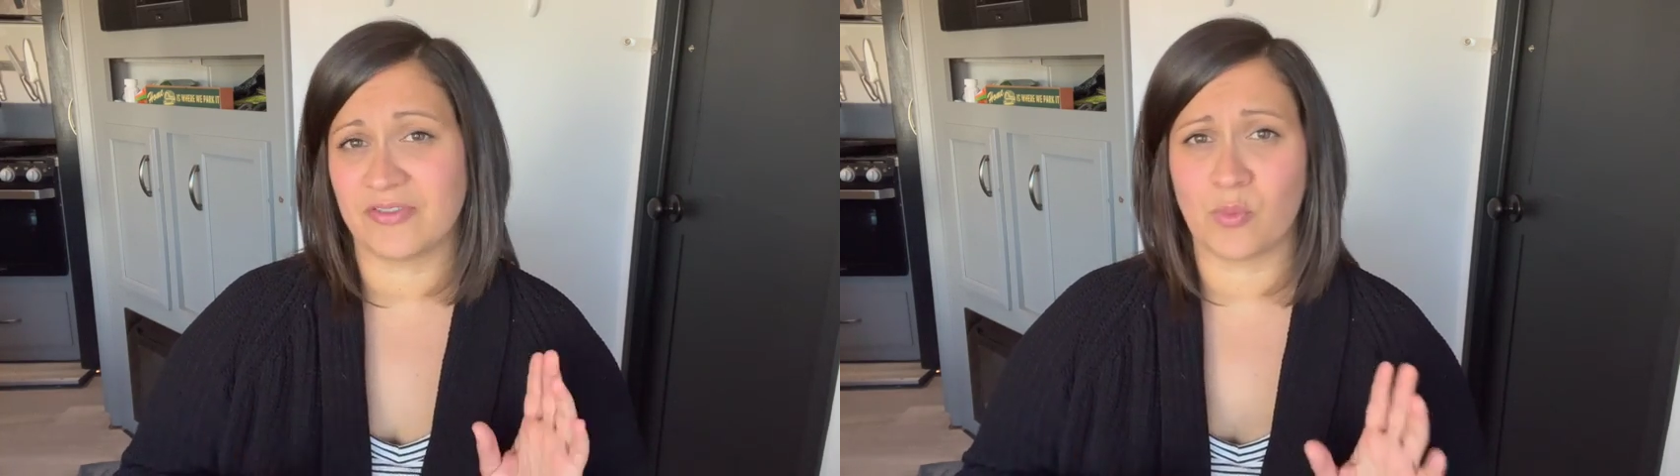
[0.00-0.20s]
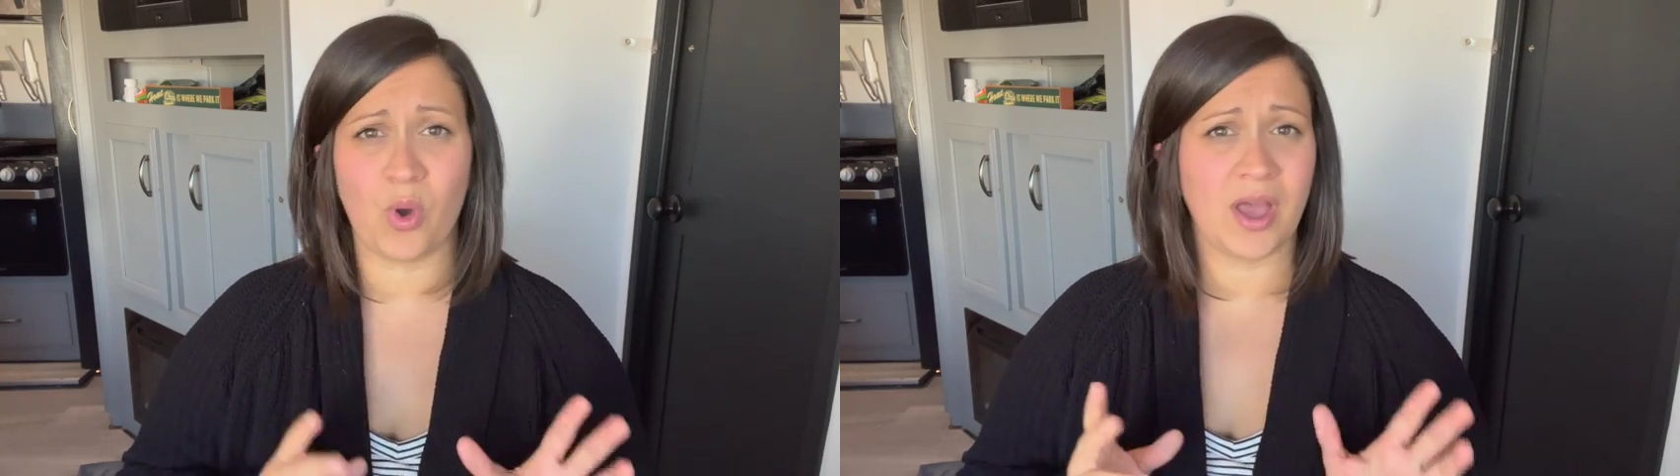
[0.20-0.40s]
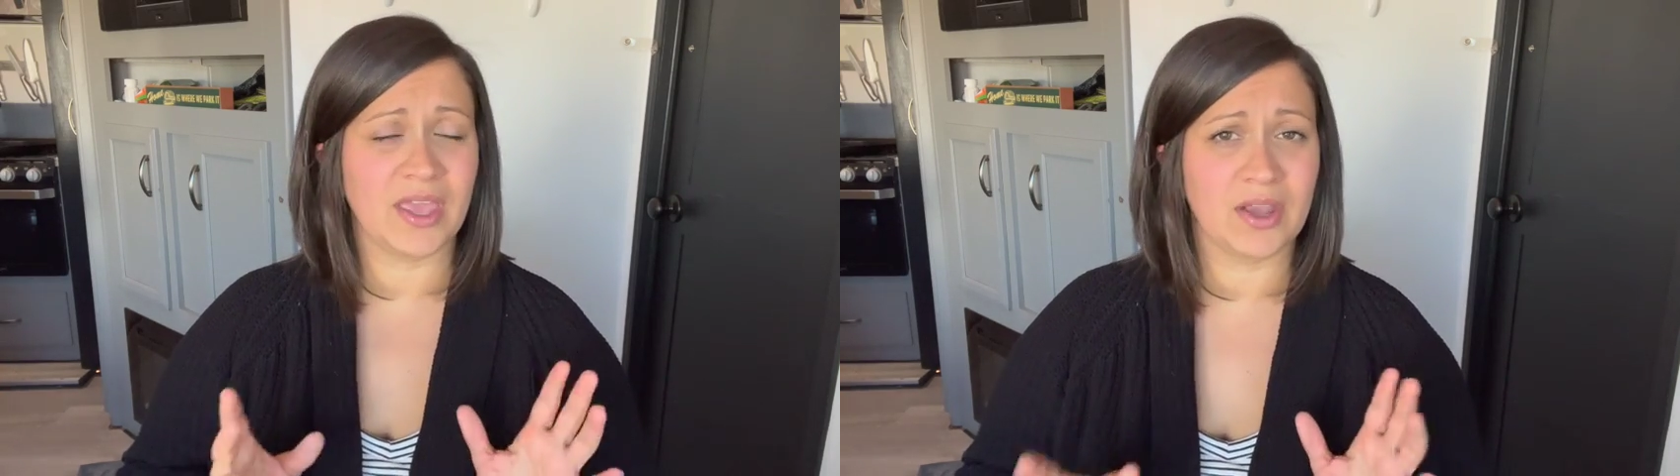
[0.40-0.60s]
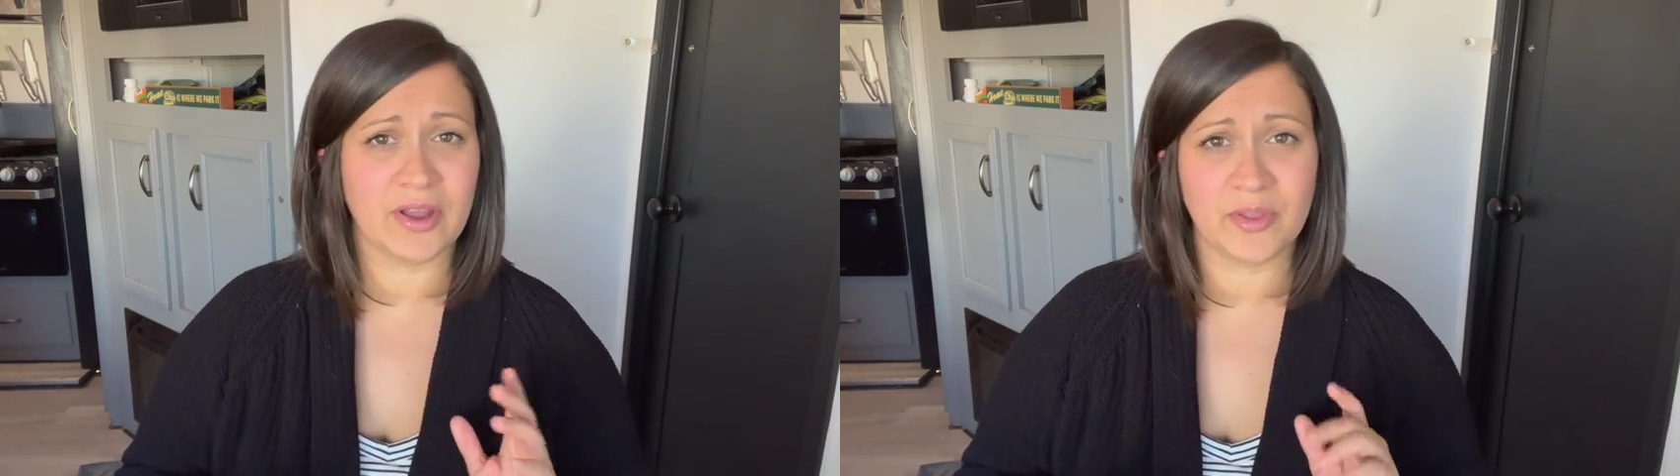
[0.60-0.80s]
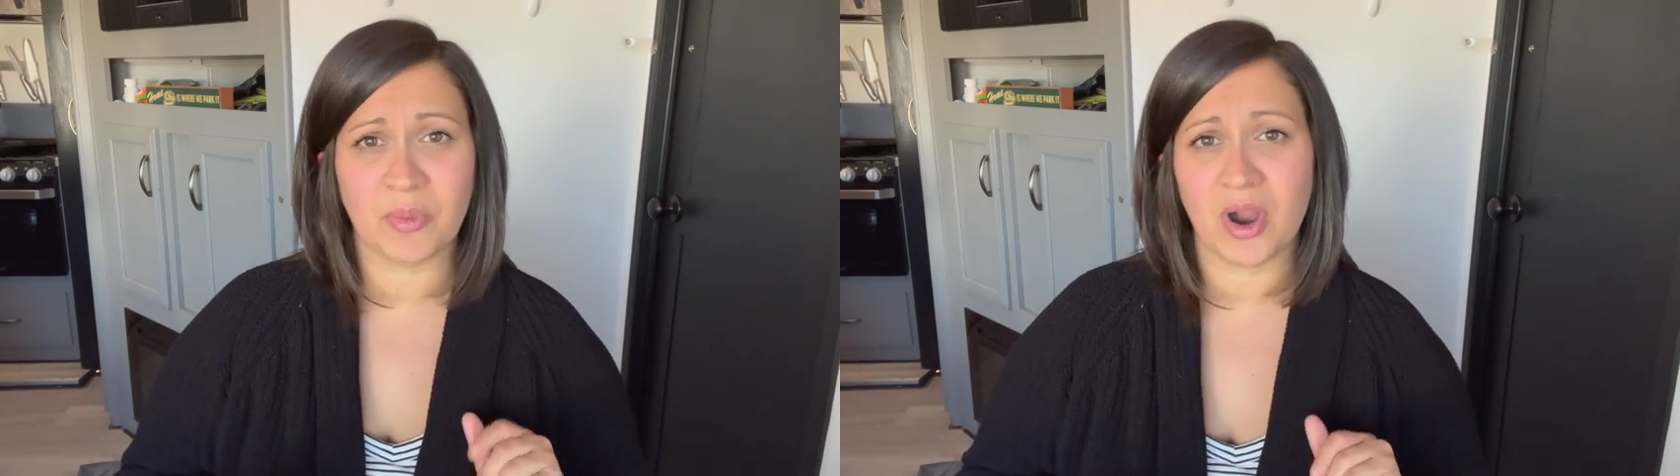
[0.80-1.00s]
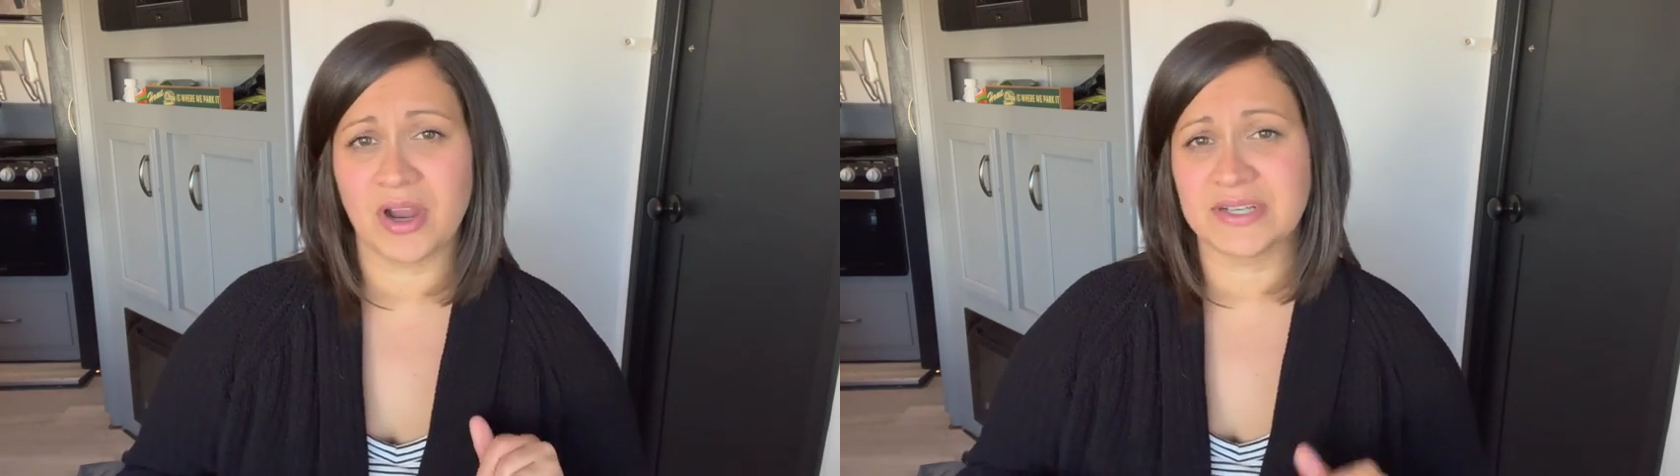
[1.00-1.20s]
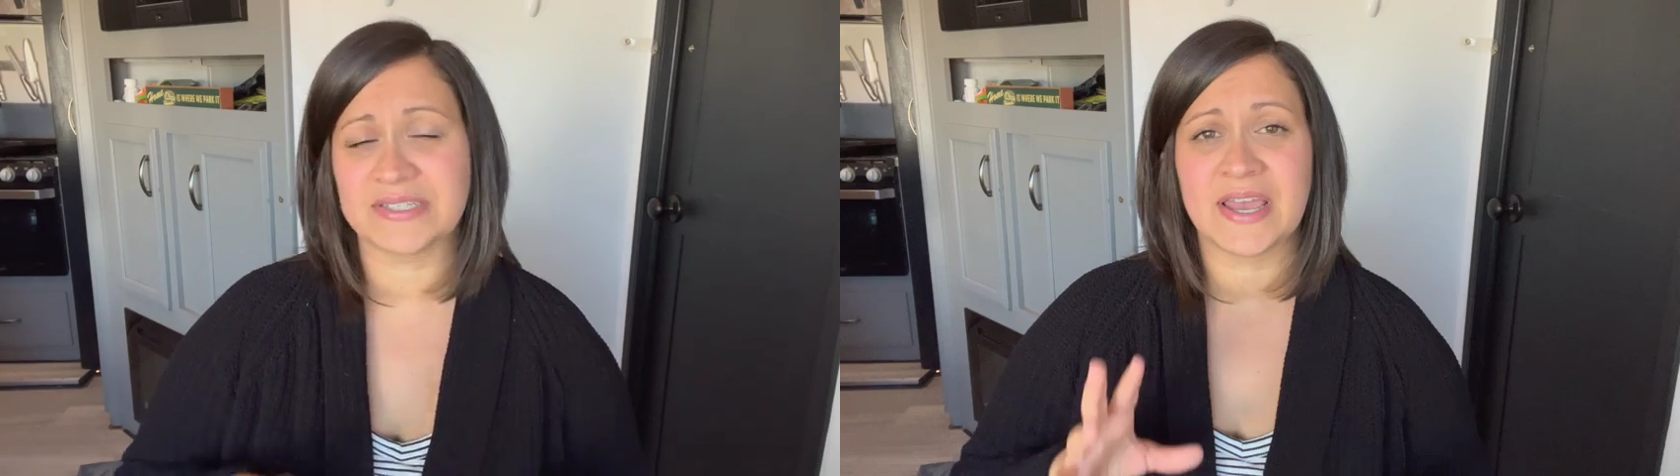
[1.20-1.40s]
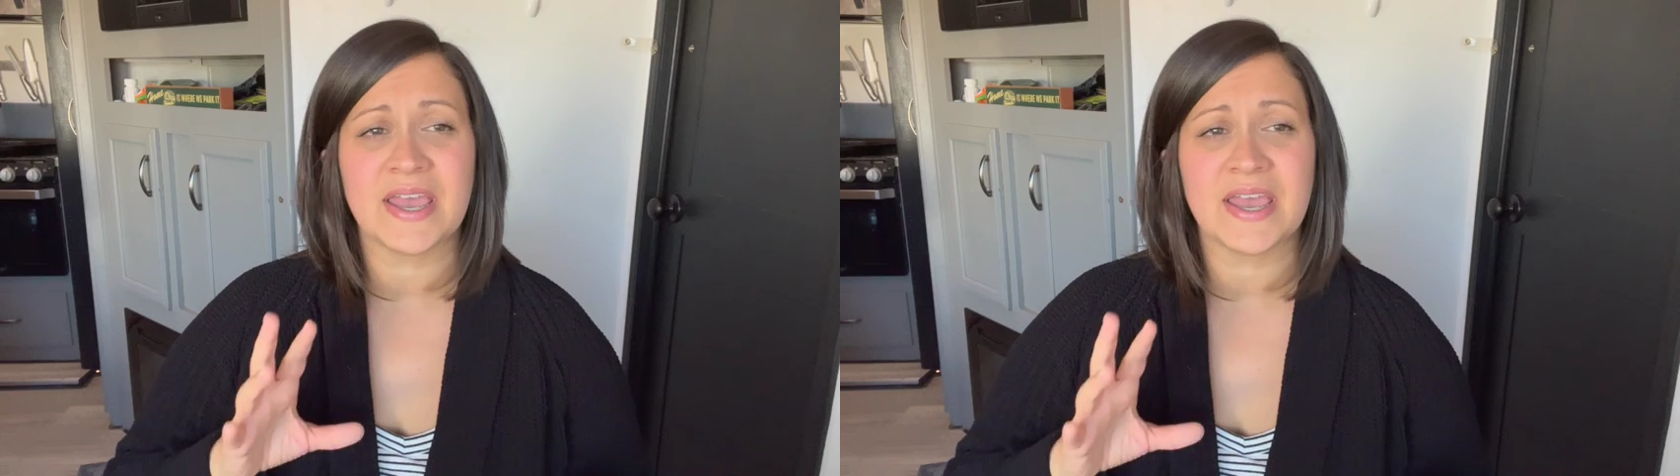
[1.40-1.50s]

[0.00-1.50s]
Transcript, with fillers: from walking around the parks,